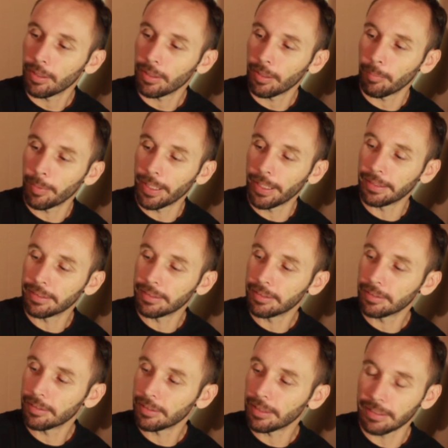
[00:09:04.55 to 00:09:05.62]
I mean,
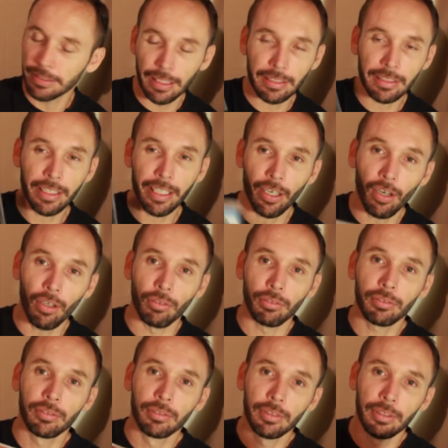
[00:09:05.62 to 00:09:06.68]
it doesn't get old.
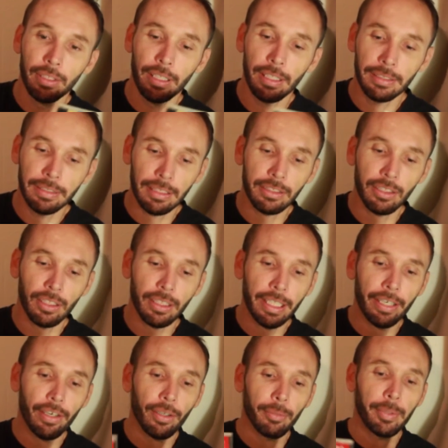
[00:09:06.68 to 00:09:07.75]
It does not
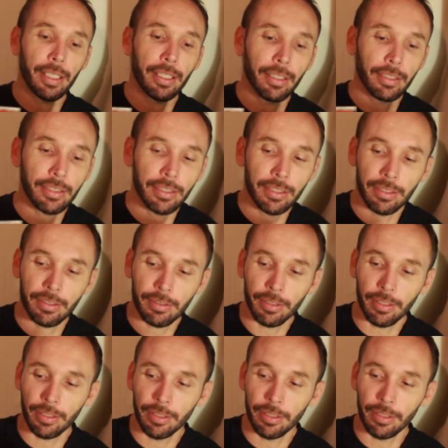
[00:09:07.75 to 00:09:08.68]
get old. I mean, it's